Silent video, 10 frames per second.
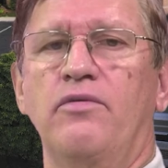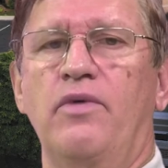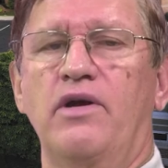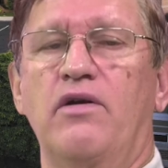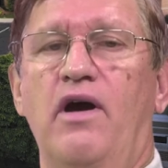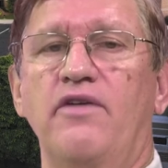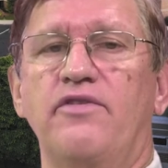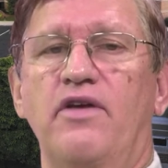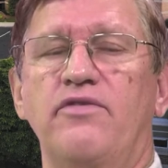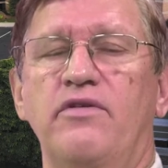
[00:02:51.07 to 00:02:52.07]
what it
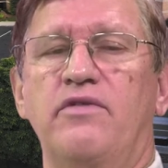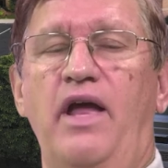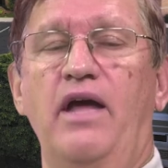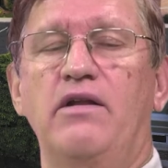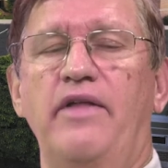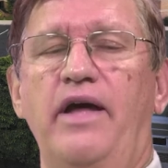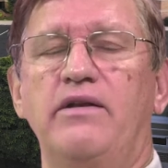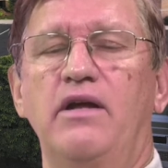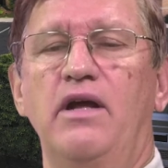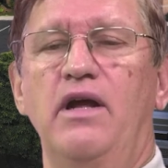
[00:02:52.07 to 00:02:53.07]
costs us to handle
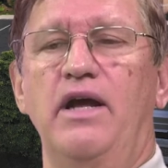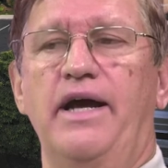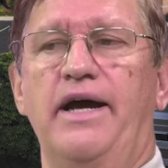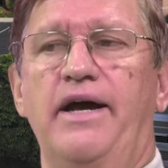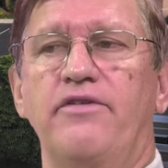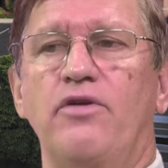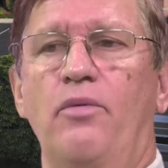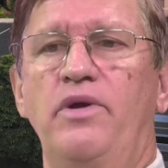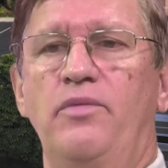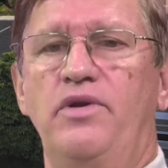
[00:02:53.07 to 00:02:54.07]
that. So
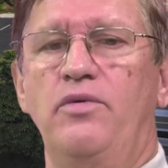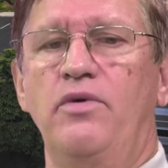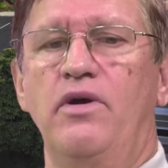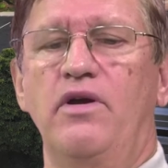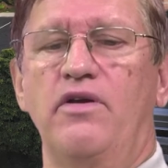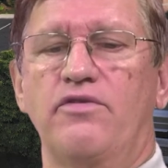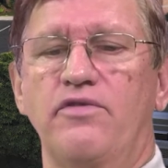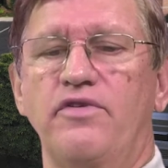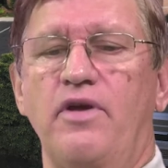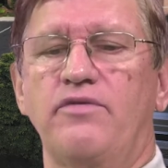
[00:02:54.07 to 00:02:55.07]
we do
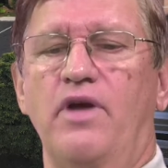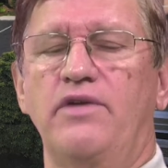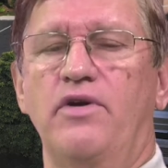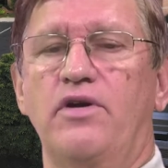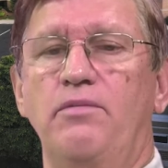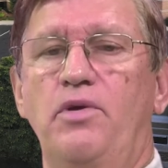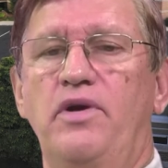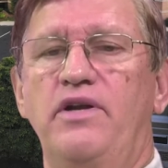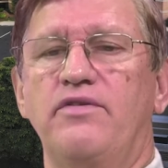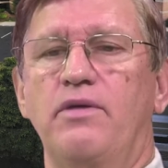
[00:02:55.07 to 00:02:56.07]
service outside of our
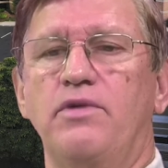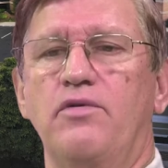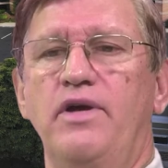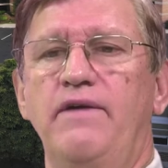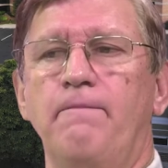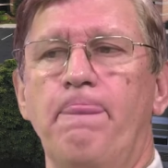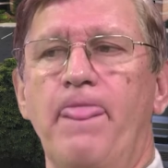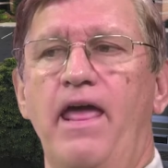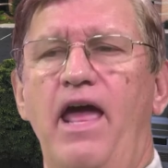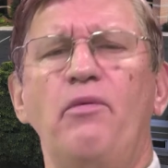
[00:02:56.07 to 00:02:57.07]
community to some degree.
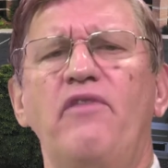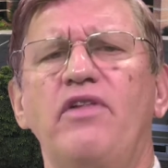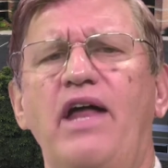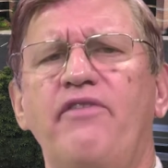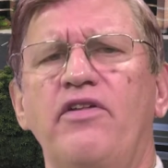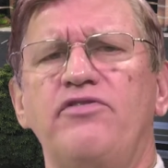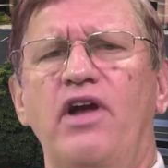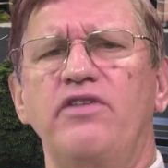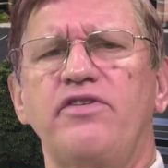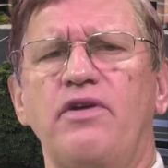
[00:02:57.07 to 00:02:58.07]
And we have a lot of other
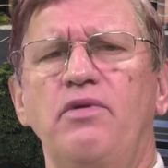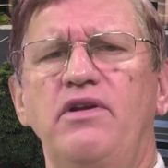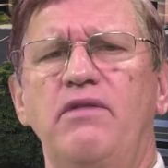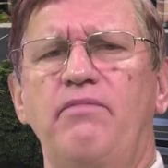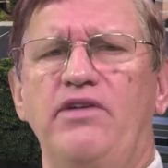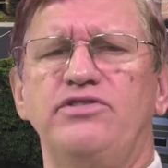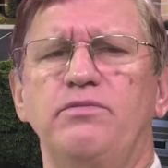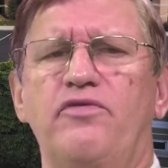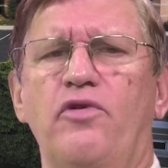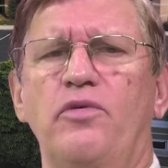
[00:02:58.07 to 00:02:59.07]
challenges I really didn't
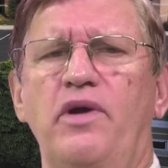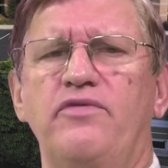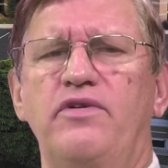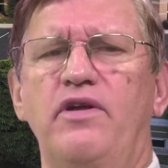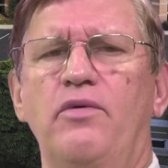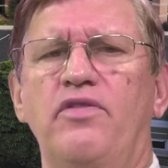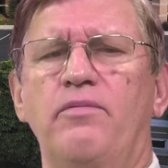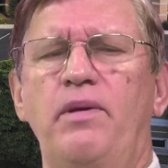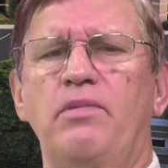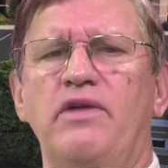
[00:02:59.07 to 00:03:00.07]
mention before that we have to deal with
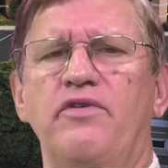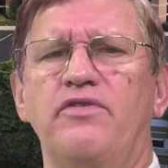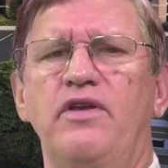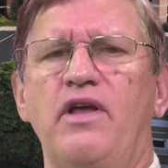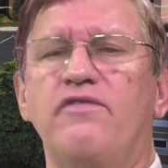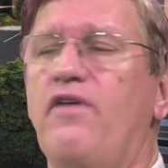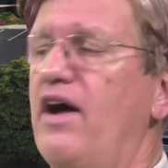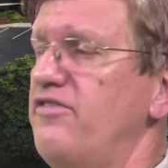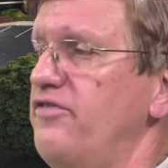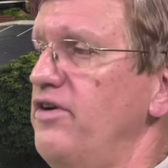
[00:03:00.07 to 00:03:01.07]
that people never see, like
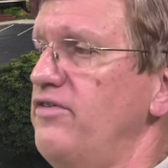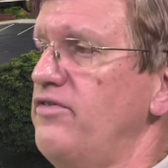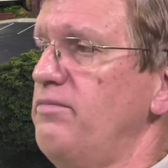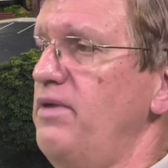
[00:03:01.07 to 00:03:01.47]
phosphorus is a